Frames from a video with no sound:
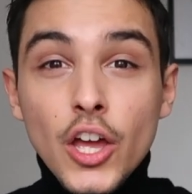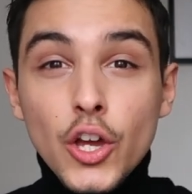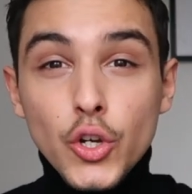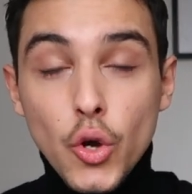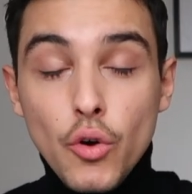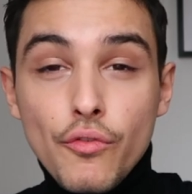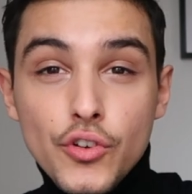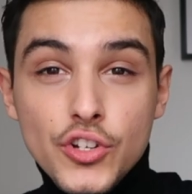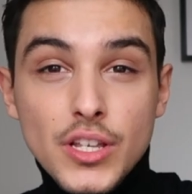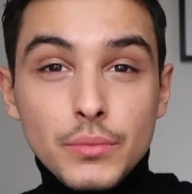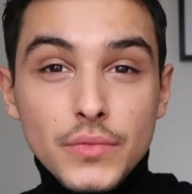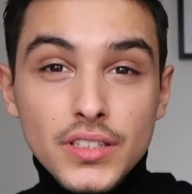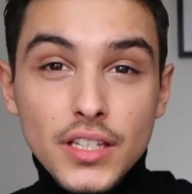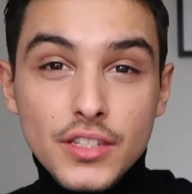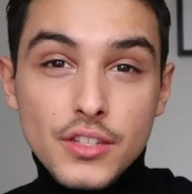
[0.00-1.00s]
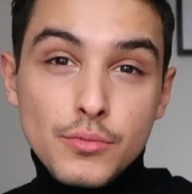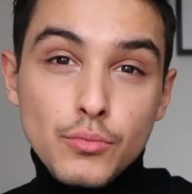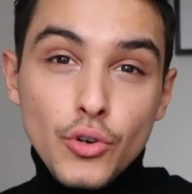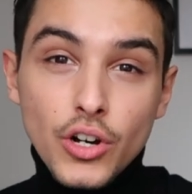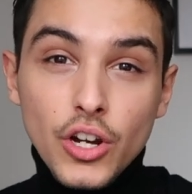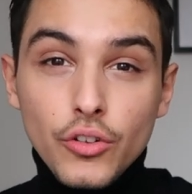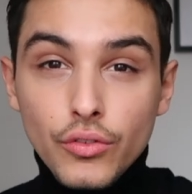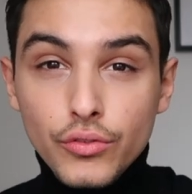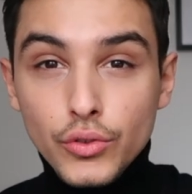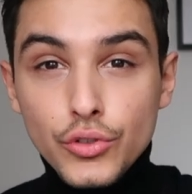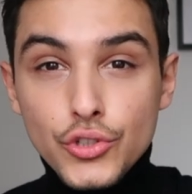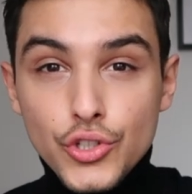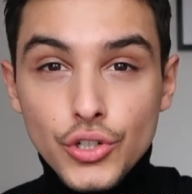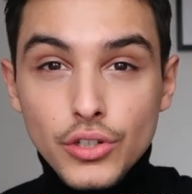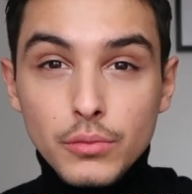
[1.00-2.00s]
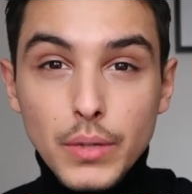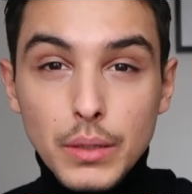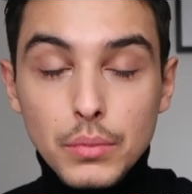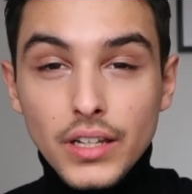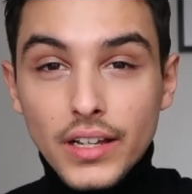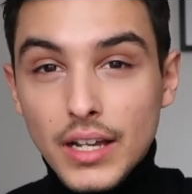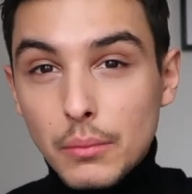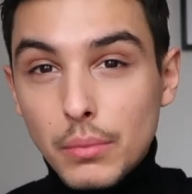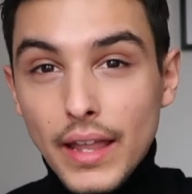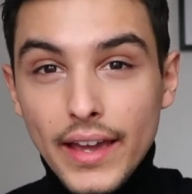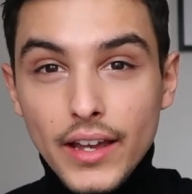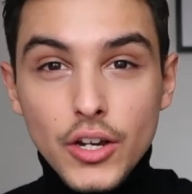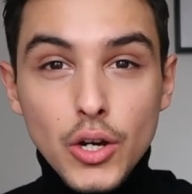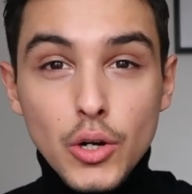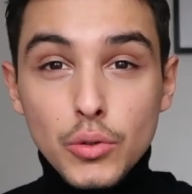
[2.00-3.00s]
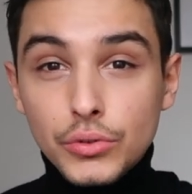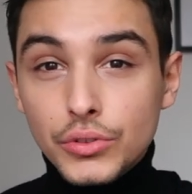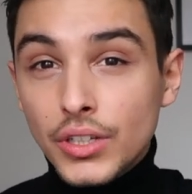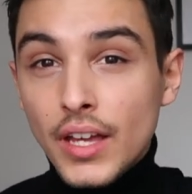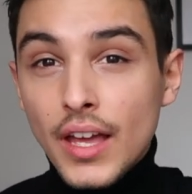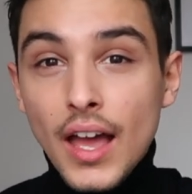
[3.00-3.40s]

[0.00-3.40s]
go for something that is more kind of neutral, maybe like a black coat,